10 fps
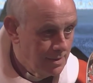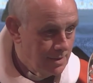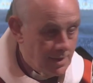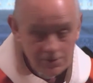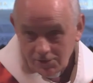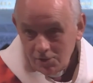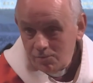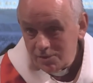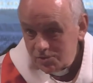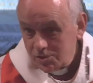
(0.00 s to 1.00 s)
In
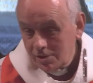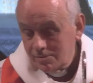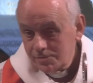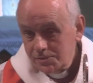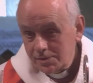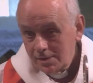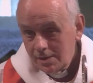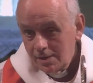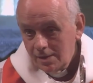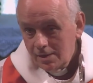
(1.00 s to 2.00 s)
human terms,
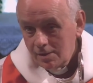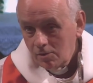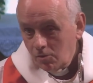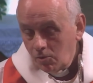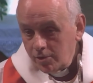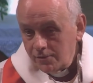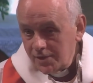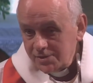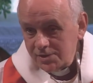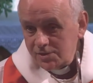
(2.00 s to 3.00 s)
all of
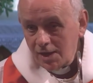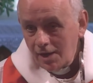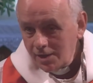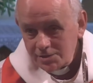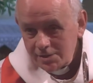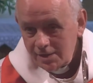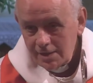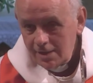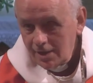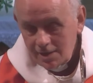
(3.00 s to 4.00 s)
this is utterly,
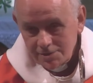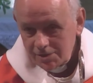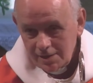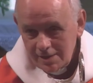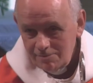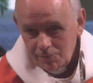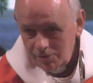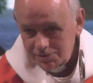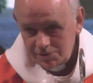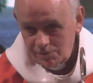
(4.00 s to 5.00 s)
utterly
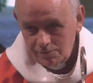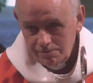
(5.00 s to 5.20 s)
impossible,